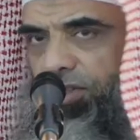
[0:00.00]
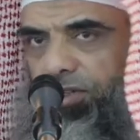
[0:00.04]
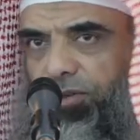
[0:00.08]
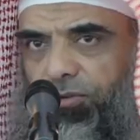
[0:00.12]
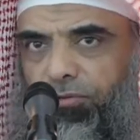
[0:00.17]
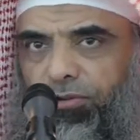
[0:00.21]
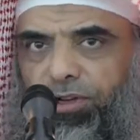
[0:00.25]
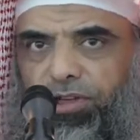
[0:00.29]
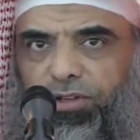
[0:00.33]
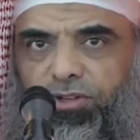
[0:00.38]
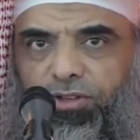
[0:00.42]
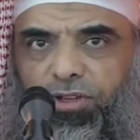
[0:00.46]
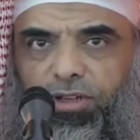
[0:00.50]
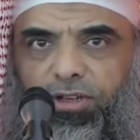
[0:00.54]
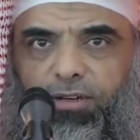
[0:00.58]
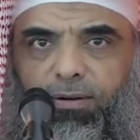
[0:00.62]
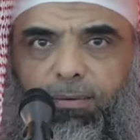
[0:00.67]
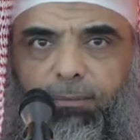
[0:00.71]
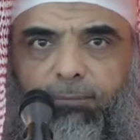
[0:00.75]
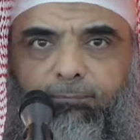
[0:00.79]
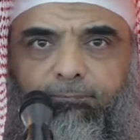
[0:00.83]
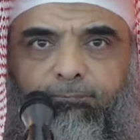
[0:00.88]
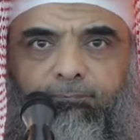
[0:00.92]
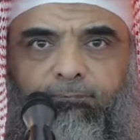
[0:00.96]

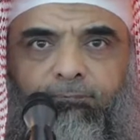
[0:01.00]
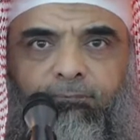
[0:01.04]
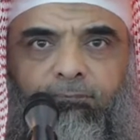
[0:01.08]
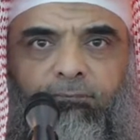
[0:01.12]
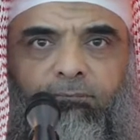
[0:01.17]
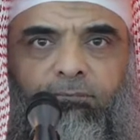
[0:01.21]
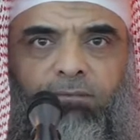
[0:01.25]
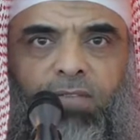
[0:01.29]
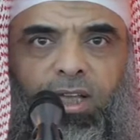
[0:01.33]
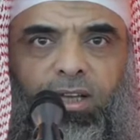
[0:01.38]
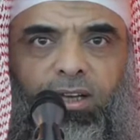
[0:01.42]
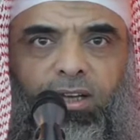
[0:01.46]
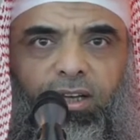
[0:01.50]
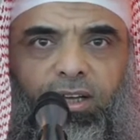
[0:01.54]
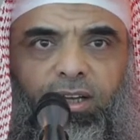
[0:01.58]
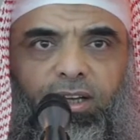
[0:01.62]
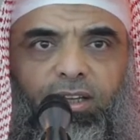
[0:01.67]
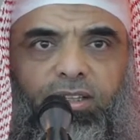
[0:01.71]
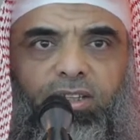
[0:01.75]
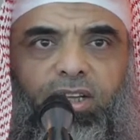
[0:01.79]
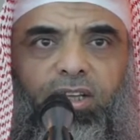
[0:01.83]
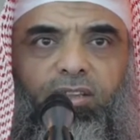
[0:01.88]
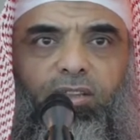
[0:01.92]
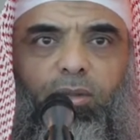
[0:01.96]
narration,
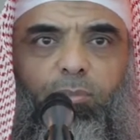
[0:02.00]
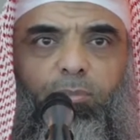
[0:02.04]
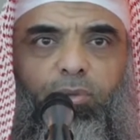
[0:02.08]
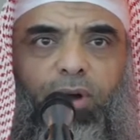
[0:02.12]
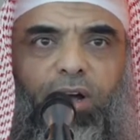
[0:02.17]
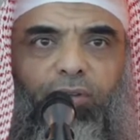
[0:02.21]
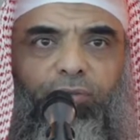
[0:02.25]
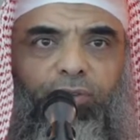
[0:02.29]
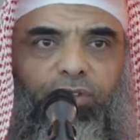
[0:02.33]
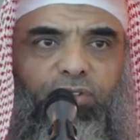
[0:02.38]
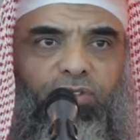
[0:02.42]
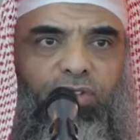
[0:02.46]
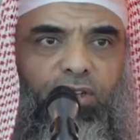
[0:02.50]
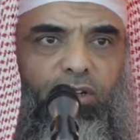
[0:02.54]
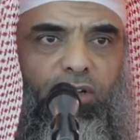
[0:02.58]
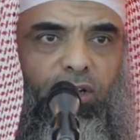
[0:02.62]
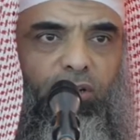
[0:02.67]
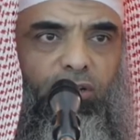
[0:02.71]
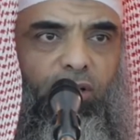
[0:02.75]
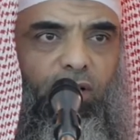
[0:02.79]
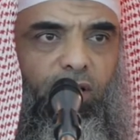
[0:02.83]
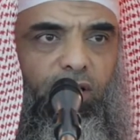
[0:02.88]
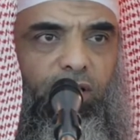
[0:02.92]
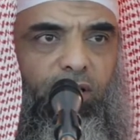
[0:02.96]
he said the Prophet
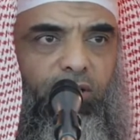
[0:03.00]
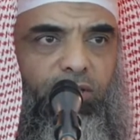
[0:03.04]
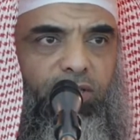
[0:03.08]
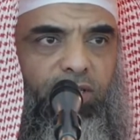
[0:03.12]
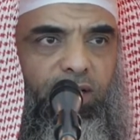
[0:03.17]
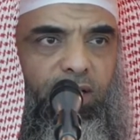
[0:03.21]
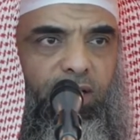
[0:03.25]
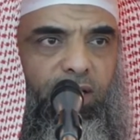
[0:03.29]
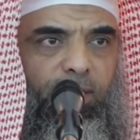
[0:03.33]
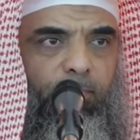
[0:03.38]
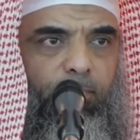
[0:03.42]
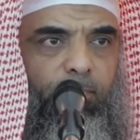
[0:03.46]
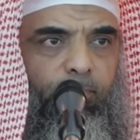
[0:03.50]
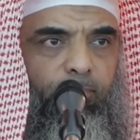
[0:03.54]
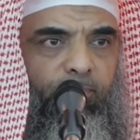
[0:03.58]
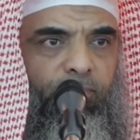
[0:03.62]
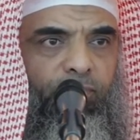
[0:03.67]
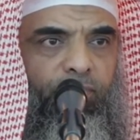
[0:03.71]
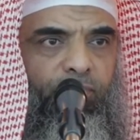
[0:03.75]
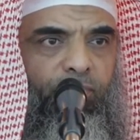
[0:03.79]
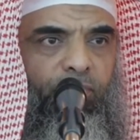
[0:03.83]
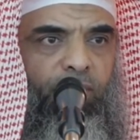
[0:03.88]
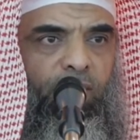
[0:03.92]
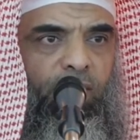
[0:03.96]
sallallahu alayhi
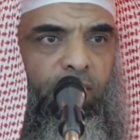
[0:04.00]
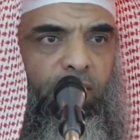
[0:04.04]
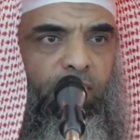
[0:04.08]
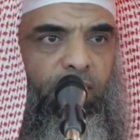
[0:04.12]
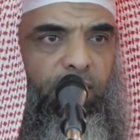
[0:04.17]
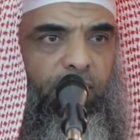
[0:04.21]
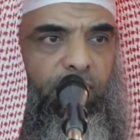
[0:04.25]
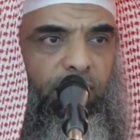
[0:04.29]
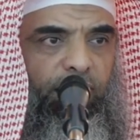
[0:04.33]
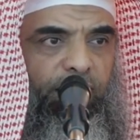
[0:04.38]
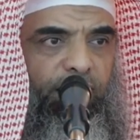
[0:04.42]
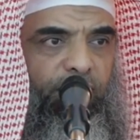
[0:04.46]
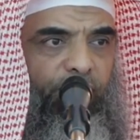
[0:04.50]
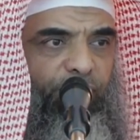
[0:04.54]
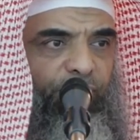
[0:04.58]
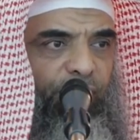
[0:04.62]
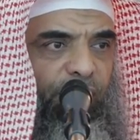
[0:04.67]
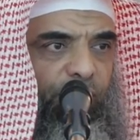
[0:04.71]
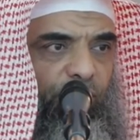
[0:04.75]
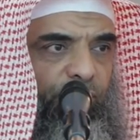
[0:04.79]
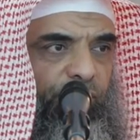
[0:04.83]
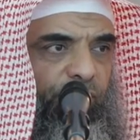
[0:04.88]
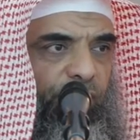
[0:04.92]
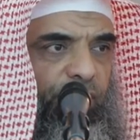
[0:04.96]
wasallam laid a
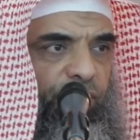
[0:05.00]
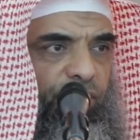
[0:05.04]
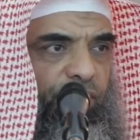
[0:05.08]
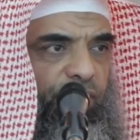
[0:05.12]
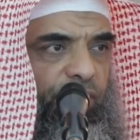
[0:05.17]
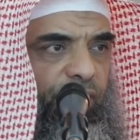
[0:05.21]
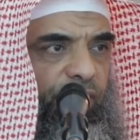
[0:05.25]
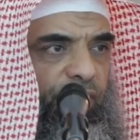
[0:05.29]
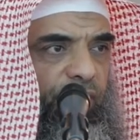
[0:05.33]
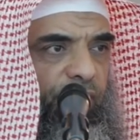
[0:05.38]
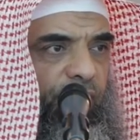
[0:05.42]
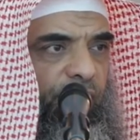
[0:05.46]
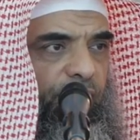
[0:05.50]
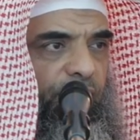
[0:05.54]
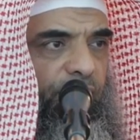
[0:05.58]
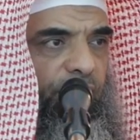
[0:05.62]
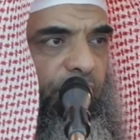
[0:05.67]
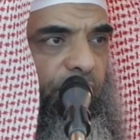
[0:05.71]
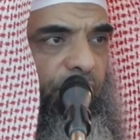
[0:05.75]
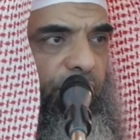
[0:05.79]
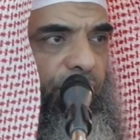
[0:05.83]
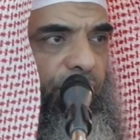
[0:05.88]
foundation, a